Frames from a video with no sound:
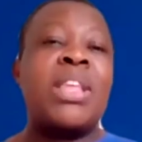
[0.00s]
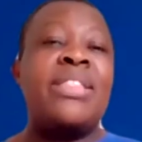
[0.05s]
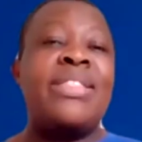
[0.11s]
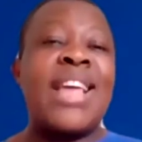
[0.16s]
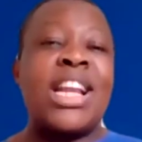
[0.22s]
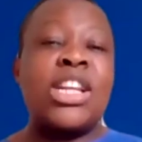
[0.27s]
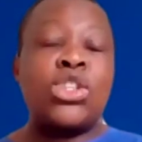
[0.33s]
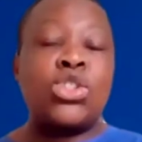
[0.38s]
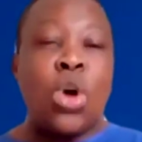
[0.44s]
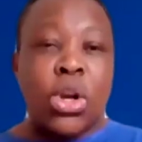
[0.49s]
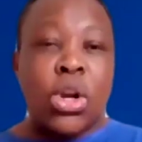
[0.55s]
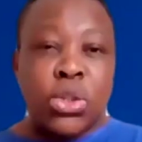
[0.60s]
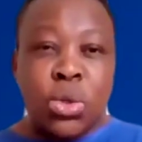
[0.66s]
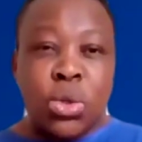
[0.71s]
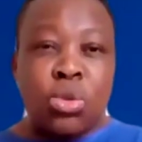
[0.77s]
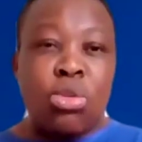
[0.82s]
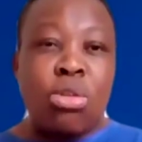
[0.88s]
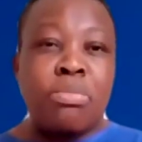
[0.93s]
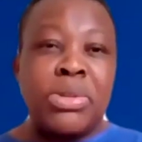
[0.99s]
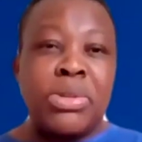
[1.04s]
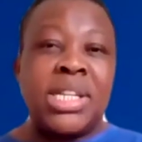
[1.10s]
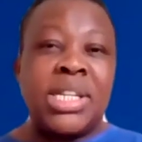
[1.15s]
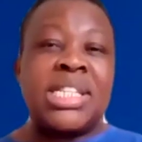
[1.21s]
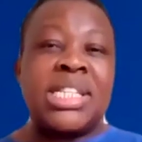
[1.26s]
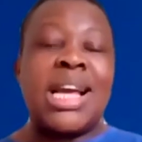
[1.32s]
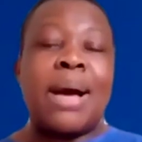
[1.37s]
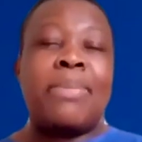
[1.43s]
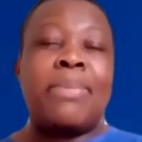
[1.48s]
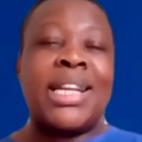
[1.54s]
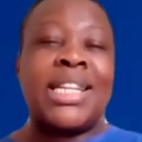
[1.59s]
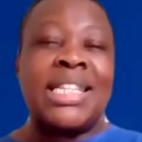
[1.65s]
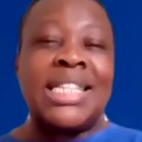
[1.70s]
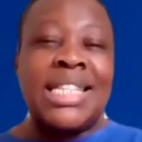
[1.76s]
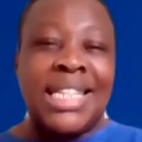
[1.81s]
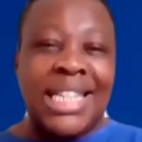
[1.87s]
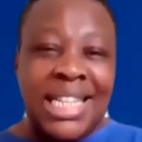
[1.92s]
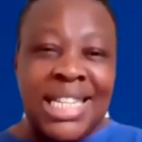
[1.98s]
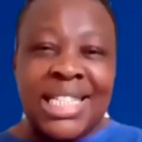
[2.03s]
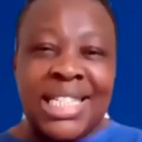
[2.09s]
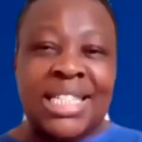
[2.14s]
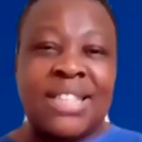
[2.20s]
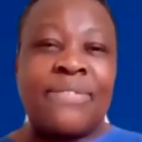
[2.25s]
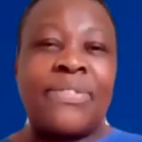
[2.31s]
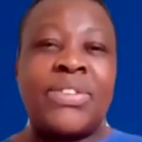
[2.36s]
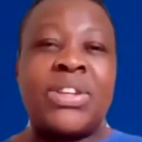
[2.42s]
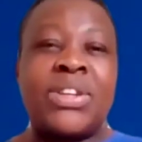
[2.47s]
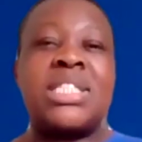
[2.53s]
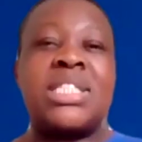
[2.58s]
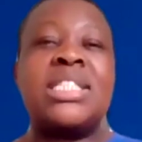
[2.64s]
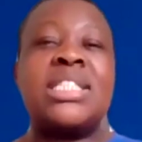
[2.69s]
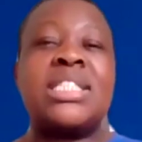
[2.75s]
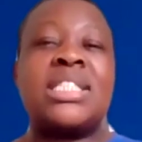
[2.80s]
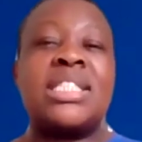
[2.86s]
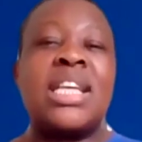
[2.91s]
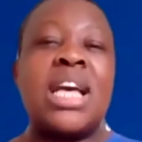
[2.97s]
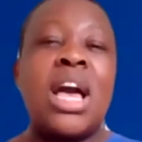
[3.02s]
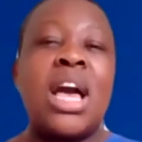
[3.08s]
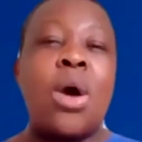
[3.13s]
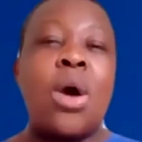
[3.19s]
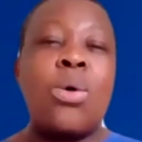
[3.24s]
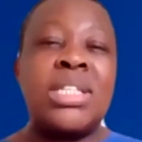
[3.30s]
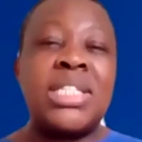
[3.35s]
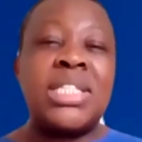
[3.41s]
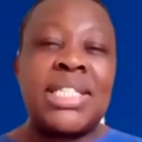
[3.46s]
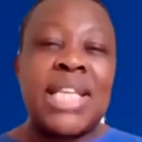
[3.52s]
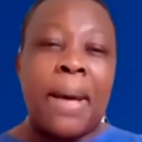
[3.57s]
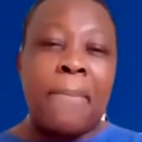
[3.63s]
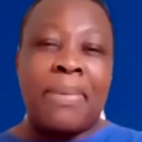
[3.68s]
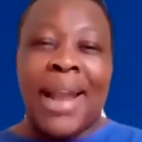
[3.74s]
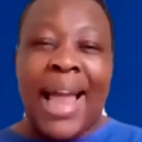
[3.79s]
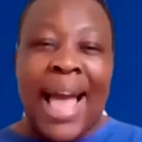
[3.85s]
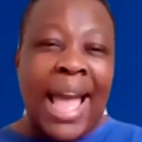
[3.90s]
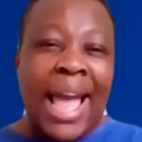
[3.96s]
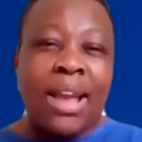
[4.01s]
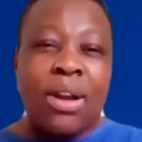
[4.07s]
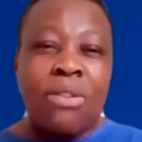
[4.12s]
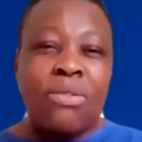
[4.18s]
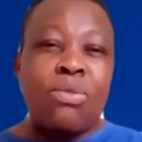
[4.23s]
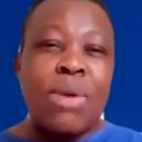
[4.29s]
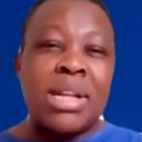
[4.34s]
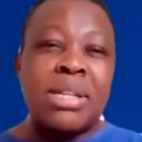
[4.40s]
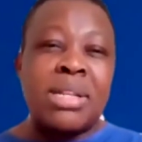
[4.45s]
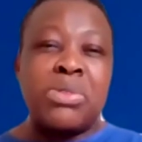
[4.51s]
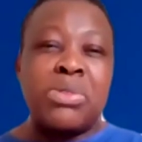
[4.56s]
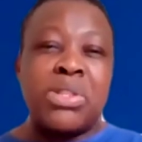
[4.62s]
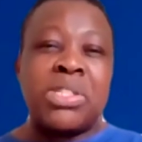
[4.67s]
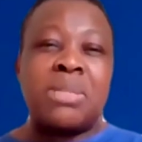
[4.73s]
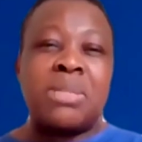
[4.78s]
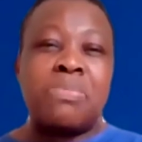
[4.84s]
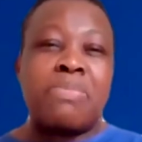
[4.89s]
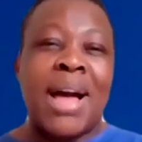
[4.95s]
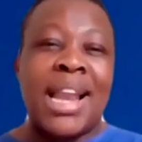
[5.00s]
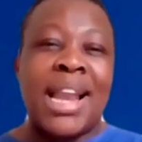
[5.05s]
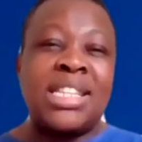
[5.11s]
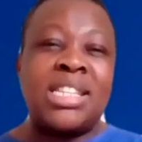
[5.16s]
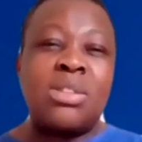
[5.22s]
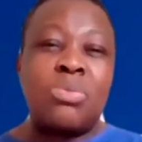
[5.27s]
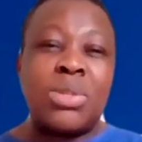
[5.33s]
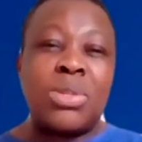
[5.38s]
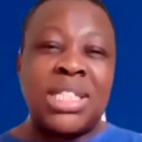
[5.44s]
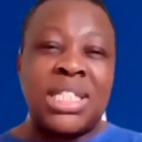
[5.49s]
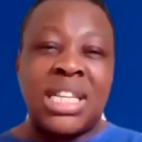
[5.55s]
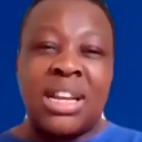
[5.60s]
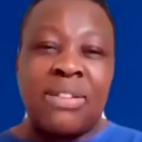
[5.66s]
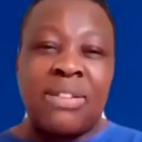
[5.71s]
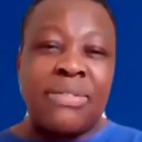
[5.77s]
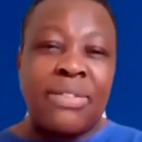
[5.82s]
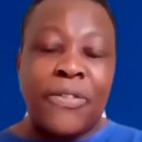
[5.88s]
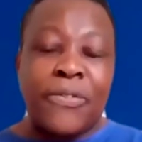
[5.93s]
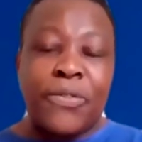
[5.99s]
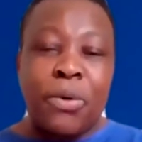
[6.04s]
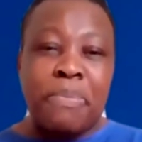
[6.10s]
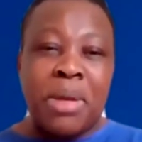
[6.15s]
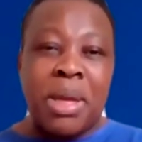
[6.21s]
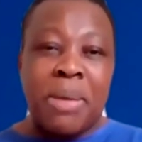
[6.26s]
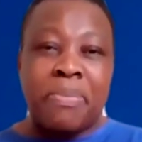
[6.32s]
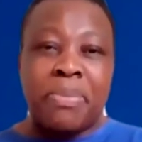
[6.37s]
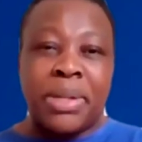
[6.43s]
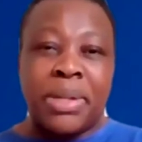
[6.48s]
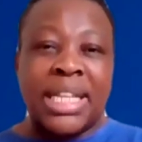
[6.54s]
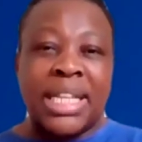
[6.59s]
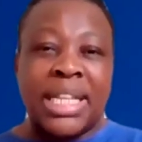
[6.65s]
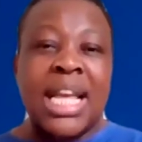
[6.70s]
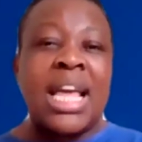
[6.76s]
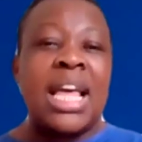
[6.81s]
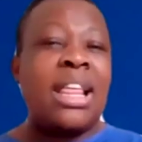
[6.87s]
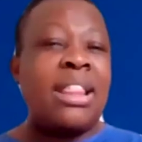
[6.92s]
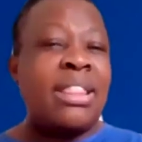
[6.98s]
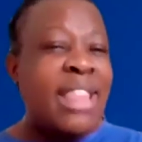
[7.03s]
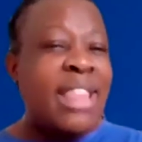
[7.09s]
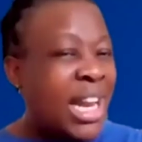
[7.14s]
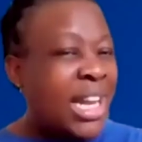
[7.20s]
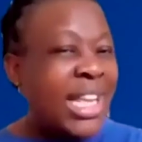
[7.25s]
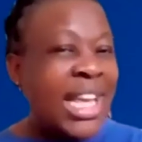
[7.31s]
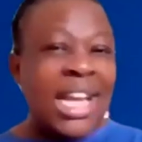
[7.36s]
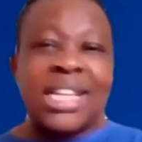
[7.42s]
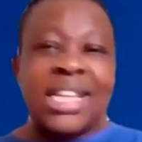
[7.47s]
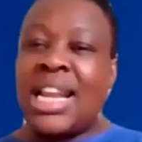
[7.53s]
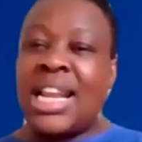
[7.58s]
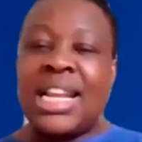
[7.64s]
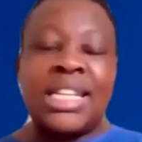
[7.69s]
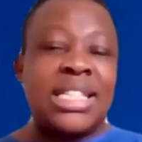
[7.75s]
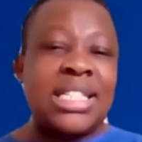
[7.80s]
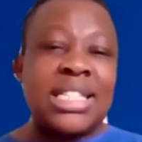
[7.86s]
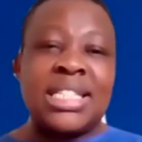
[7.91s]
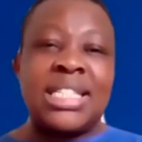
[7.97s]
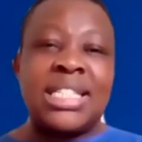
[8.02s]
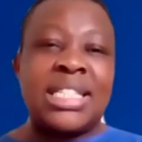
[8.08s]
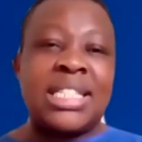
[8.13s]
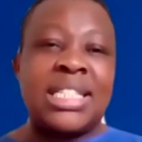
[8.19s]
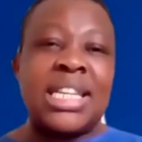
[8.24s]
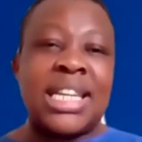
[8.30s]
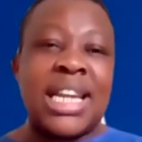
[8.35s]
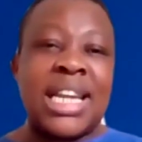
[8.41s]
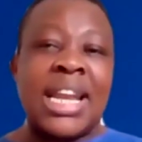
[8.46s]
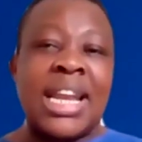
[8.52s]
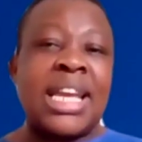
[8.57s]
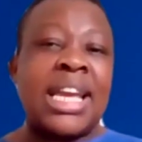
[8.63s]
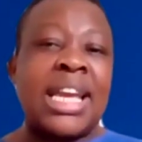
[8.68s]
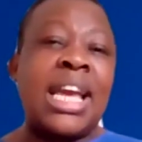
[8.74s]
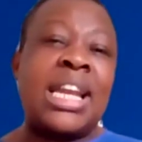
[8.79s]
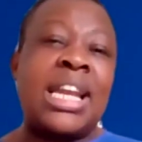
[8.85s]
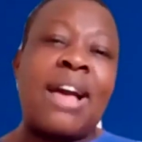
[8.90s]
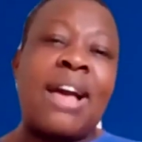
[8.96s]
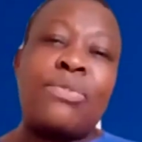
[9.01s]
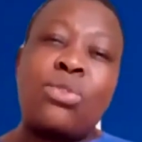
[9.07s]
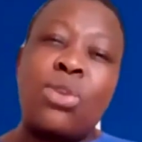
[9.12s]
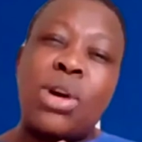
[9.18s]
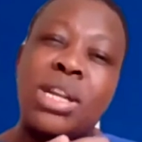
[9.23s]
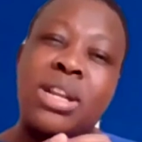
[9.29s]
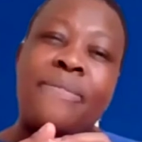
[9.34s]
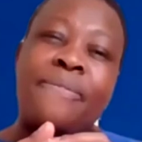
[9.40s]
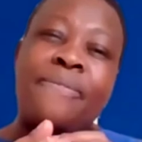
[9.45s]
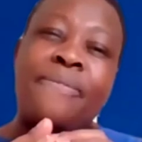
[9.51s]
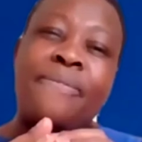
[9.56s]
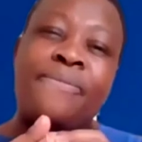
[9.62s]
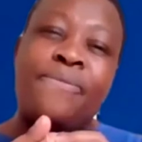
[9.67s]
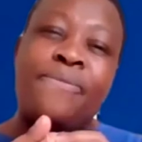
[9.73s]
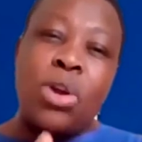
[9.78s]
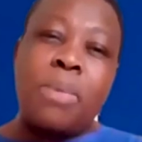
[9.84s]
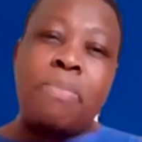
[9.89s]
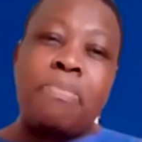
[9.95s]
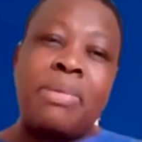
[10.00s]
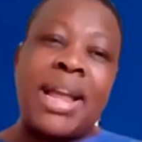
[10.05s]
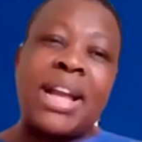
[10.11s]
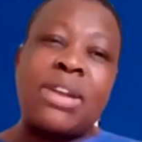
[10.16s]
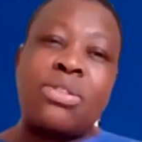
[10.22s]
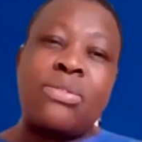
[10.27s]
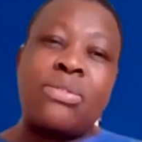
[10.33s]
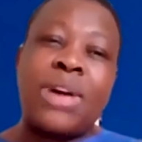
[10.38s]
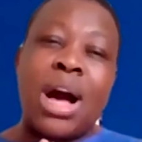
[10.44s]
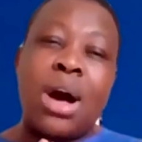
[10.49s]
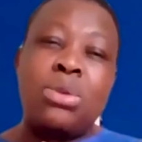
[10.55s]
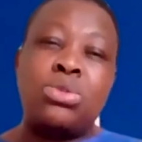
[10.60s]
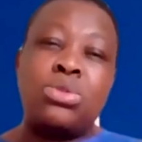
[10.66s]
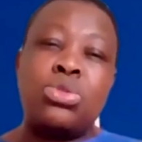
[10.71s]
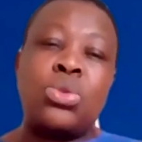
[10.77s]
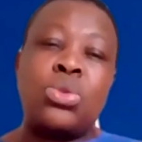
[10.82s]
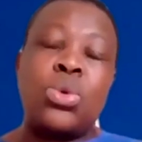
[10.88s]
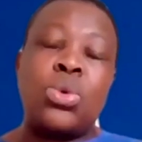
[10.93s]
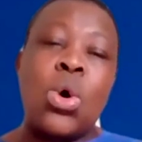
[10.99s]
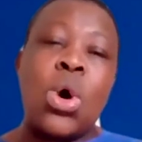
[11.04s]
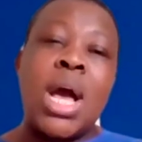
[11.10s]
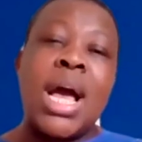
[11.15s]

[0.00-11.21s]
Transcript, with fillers: Then talk to community about needs versus supply of what municipality will deliver for people. Then get electricity running. And I've got a full plan of how to